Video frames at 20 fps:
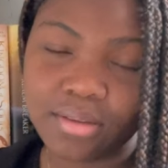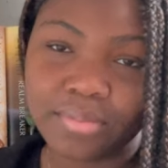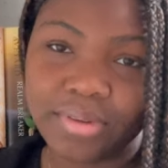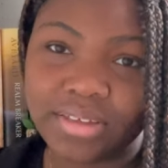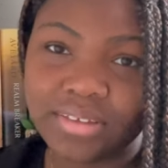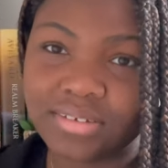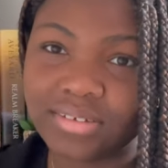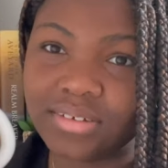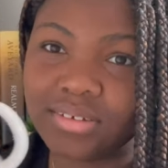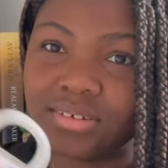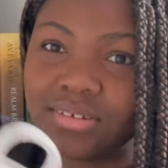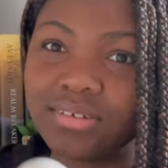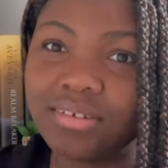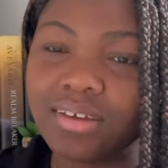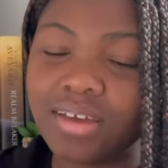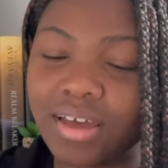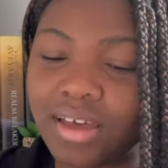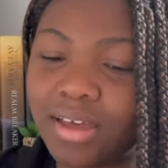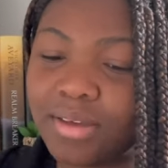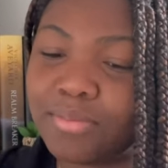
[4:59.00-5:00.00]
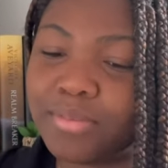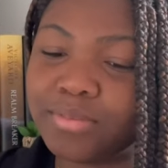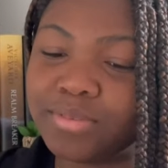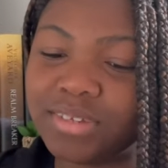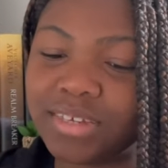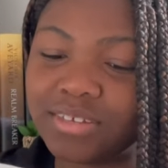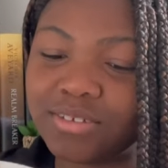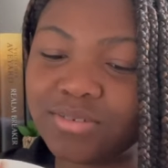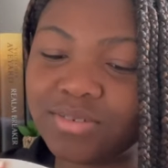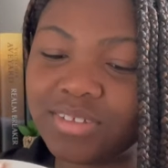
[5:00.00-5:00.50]
amazing i'm
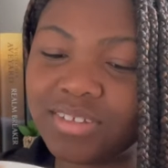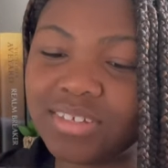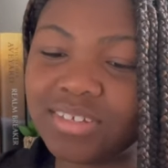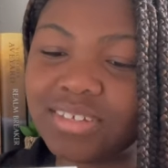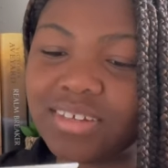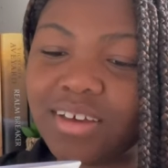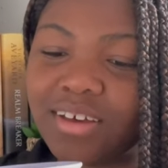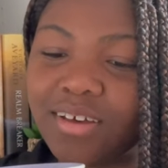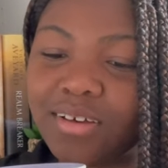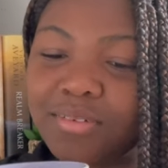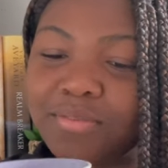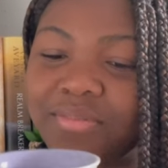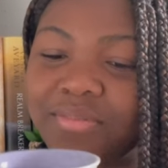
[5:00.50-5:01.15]
obsessed with this cup